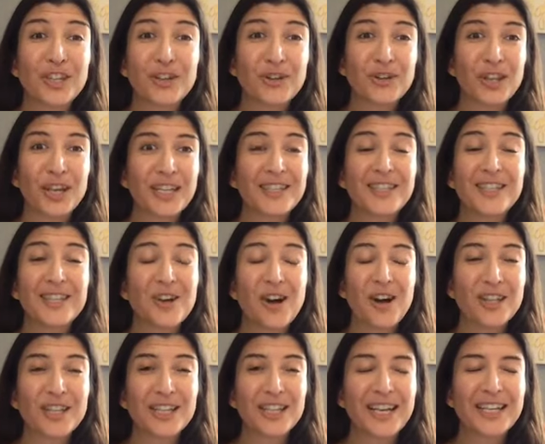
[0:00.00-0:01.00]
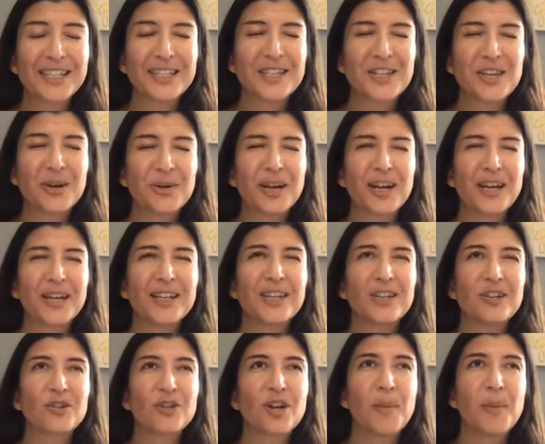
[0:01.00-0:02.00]
or like decolonizing yoga, and
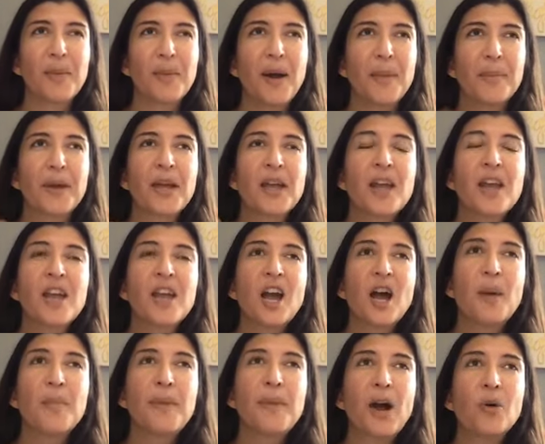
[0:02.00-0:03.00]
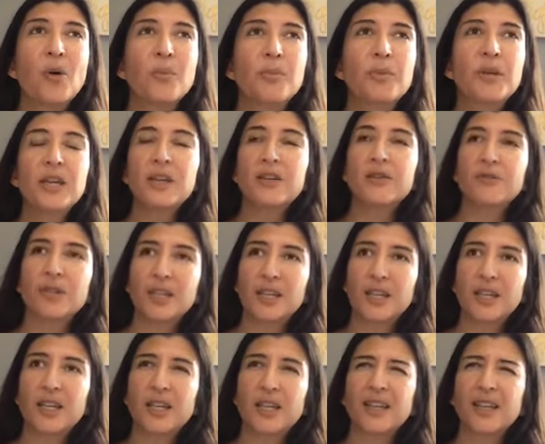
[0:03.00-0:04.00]
it'll come up, about being
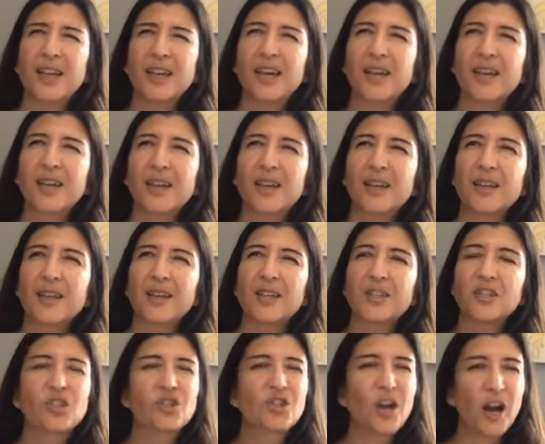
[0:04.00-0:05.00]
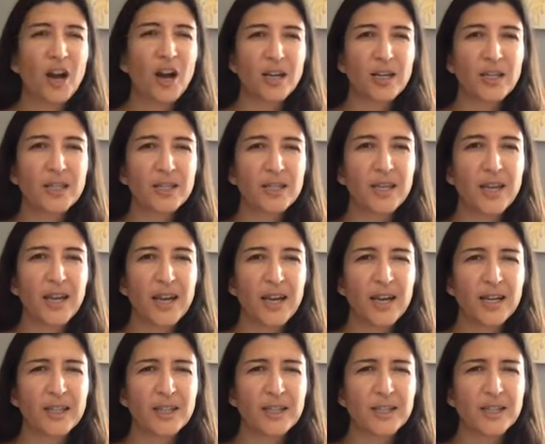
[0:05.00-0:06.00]
really like shocked
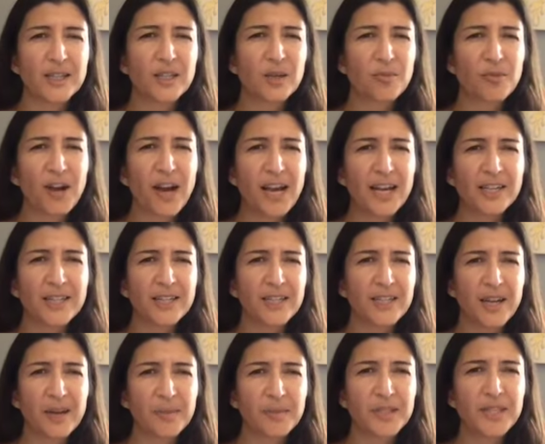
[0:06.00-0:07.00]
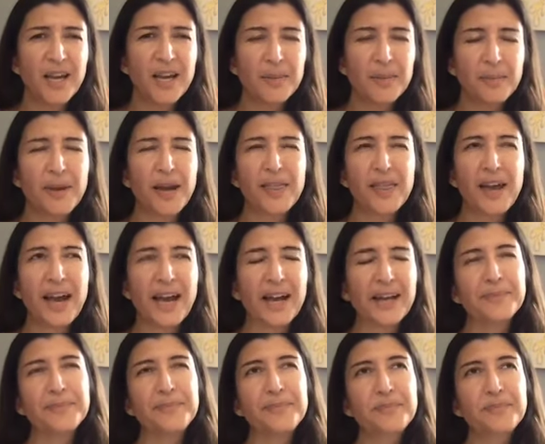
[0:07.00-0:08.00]
and surprised and upset by that.
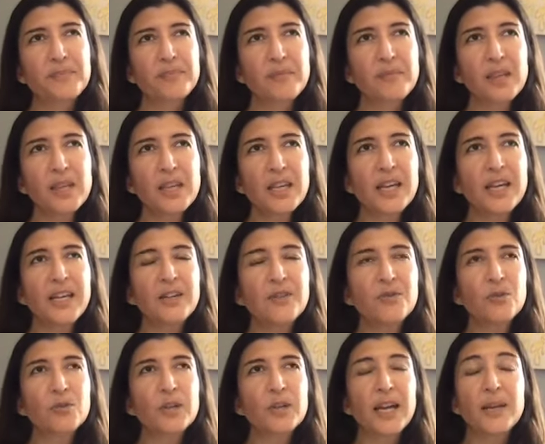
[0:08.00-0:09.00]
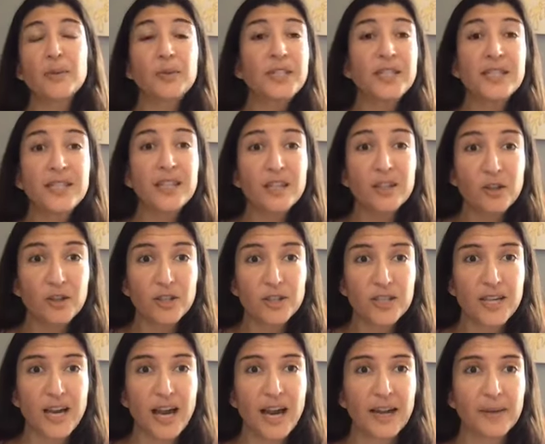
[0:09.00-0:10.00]
And we see it all the
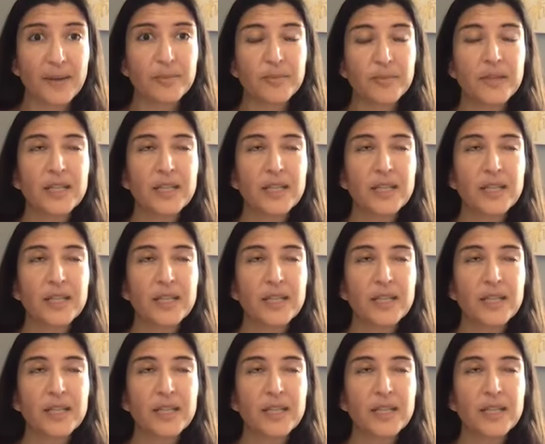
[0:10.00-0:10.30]
time.